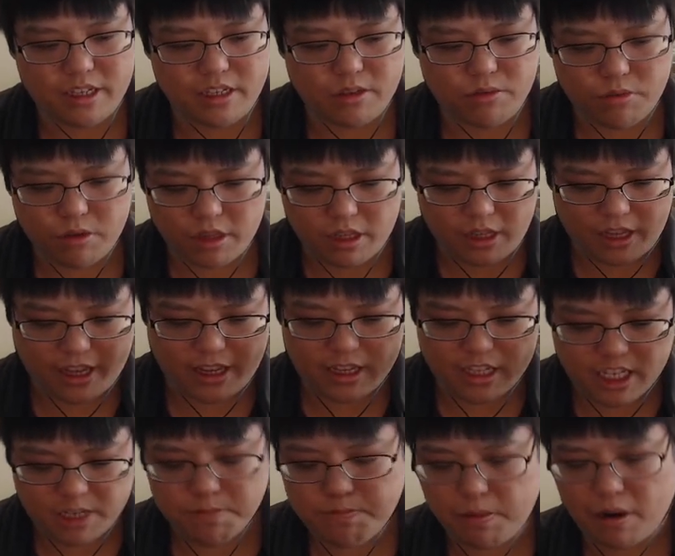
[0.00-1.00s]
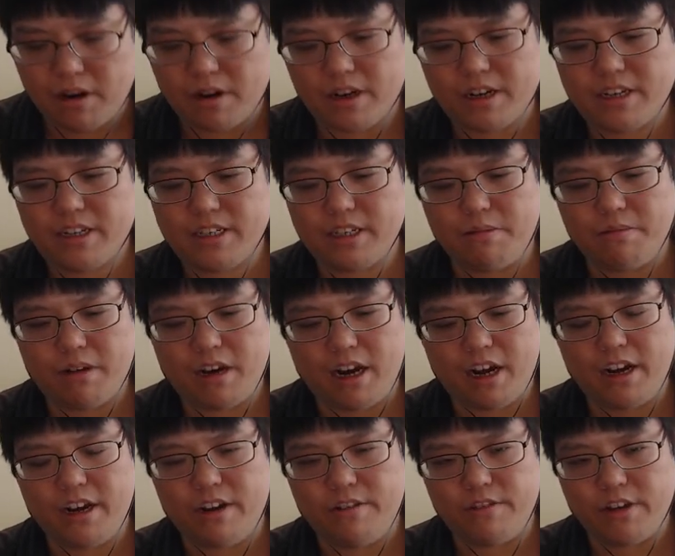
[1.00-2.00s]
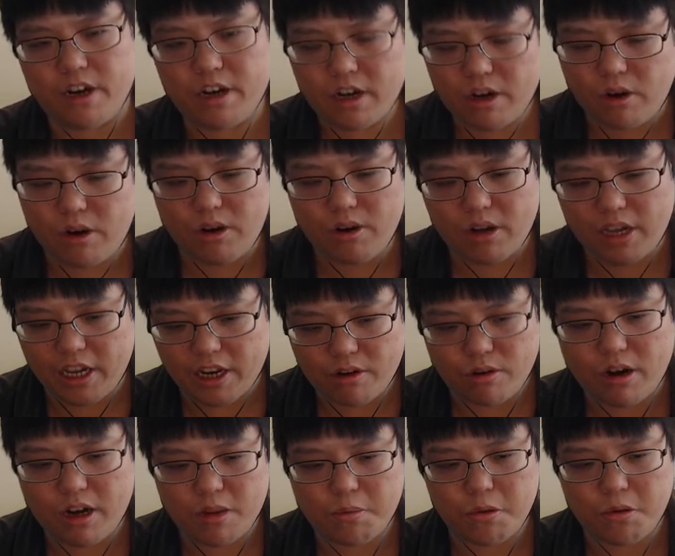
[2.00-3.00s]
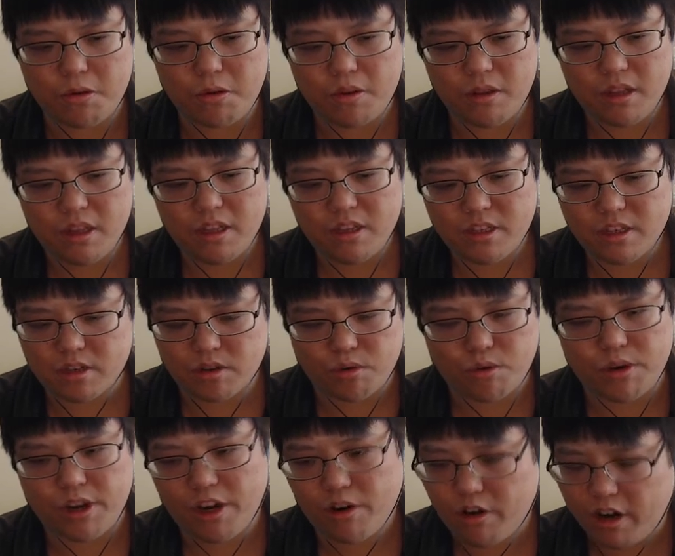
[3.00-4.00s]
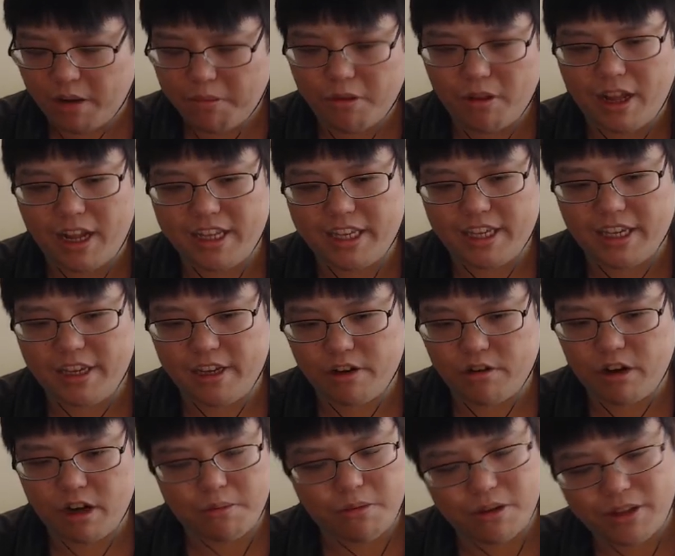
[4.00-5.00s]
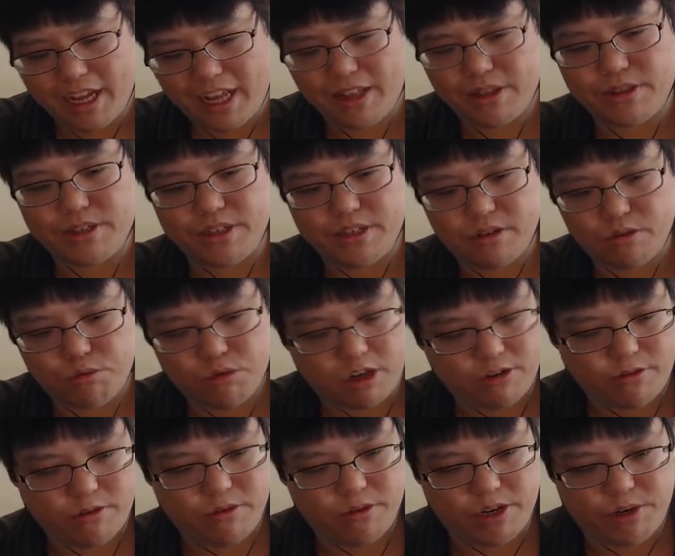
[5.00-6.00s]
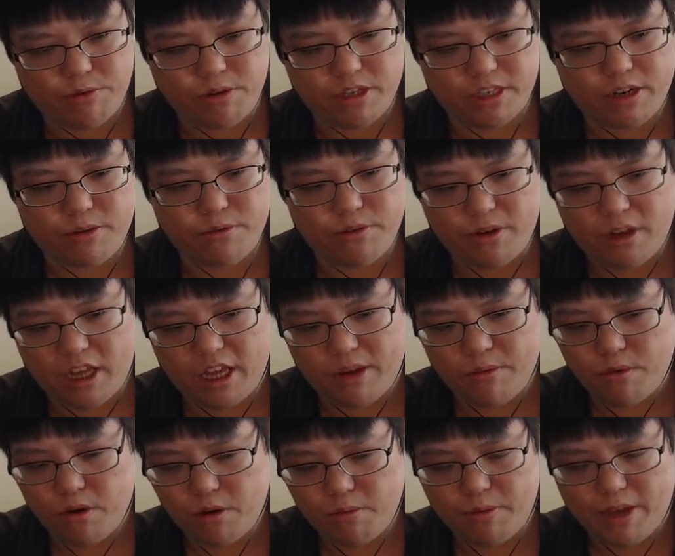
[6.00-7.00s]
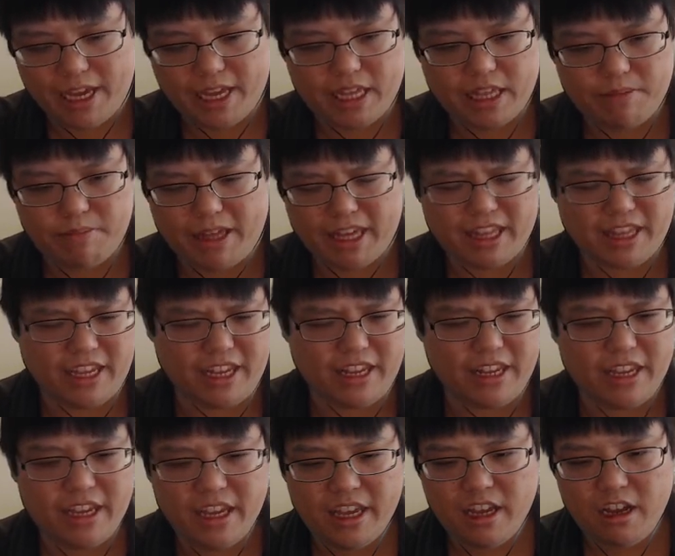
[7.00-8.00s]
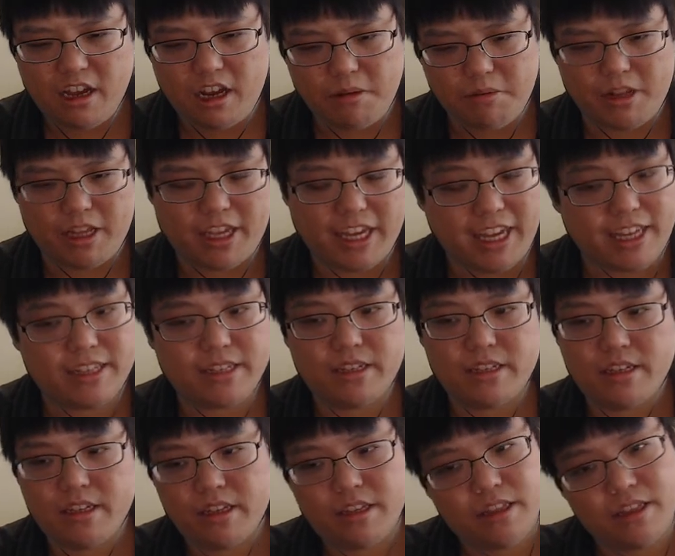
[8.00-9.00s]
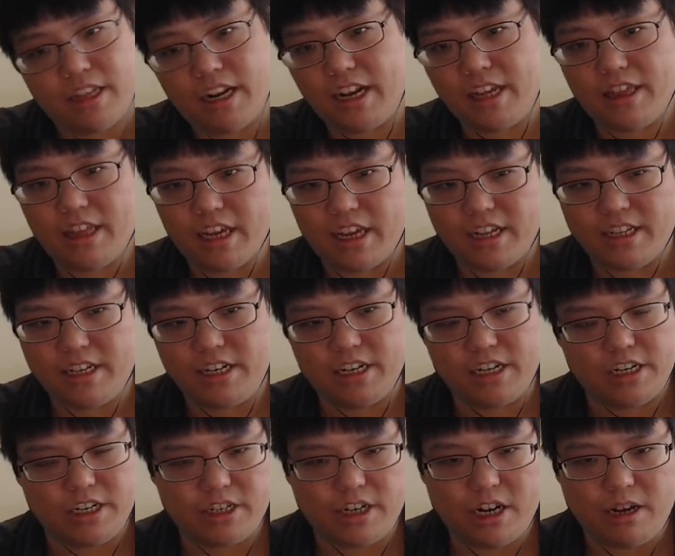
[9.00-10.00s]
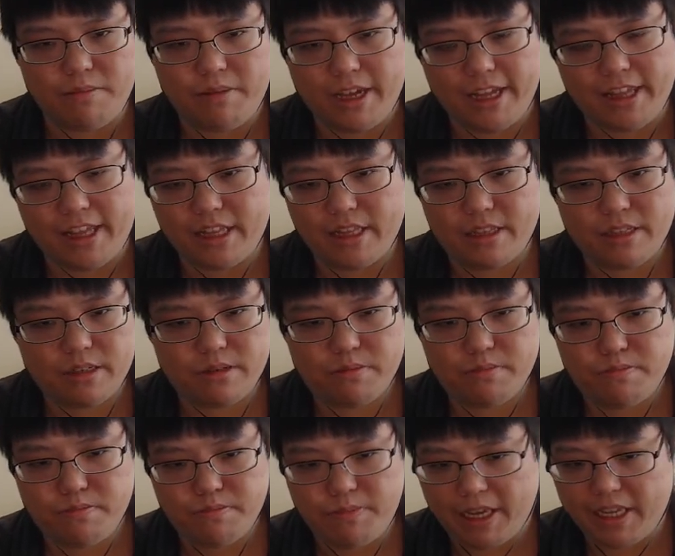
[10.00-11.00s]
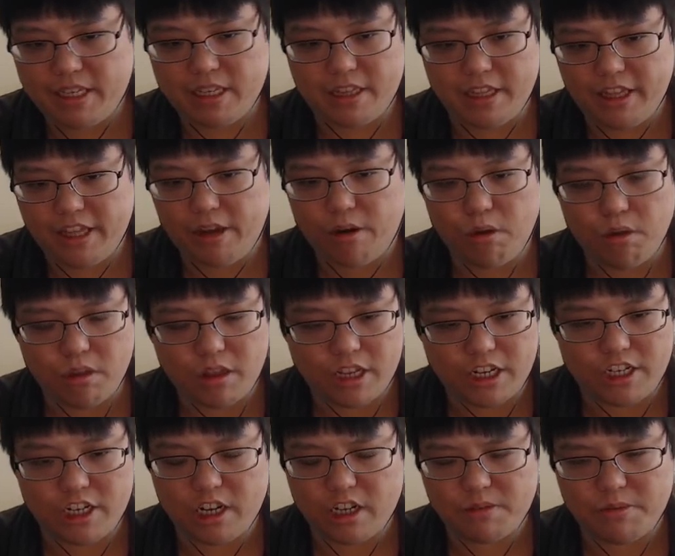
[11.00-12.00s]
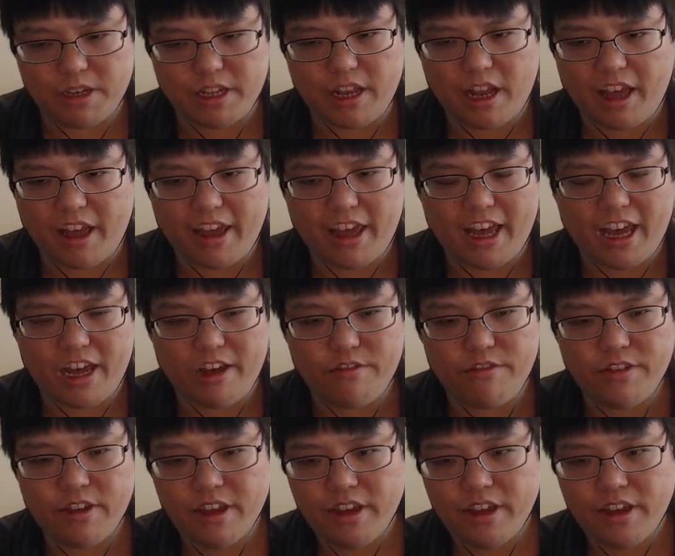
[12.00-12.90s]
really like spark some kind of incredible story, incredible idea, incredible analysis, or whatever it was I wrote back then? I'm like, yes, then I think I did a good job, and that's basically the only judgment I have.